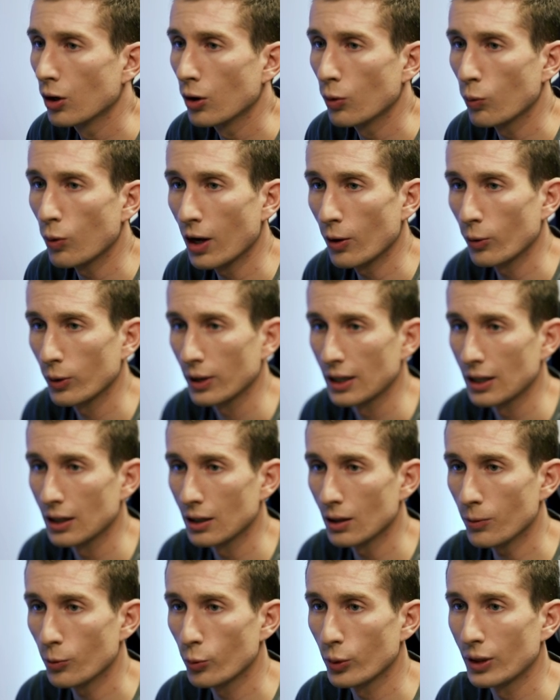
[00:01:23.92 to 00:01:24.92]
While we're
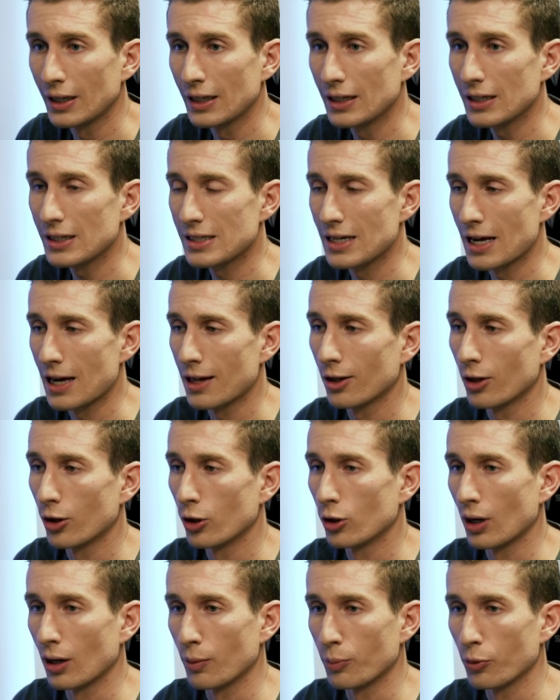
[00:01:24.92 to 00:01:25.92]
here, we need to
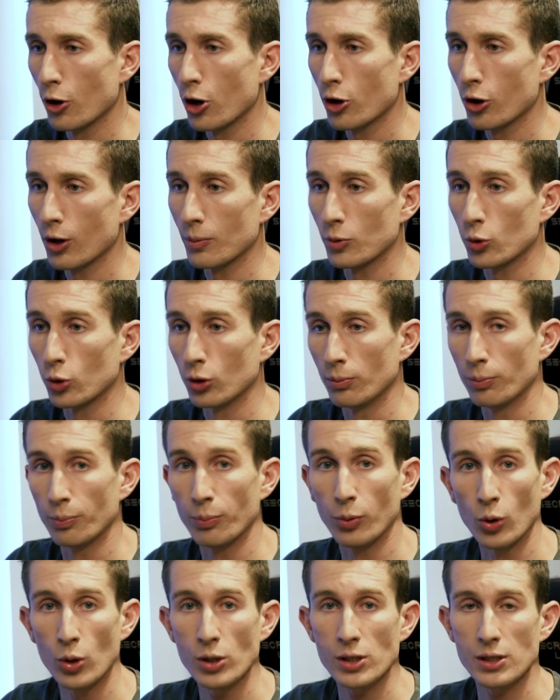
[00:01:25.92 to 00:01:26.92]
download a program called
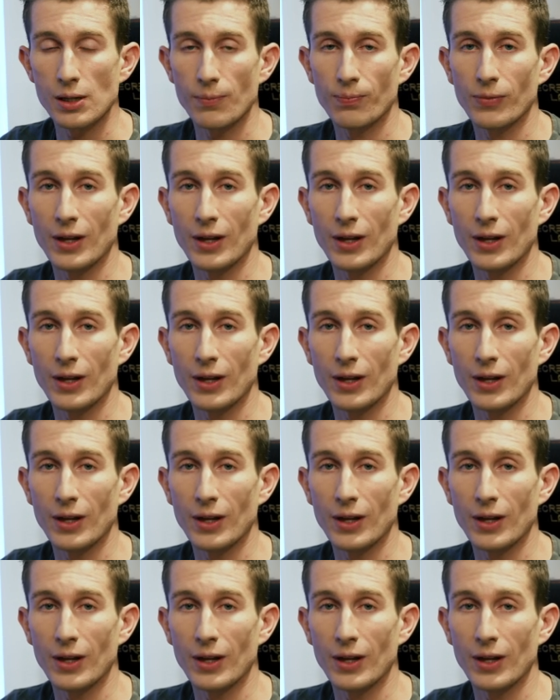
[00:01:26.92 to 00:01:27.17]
BoRT,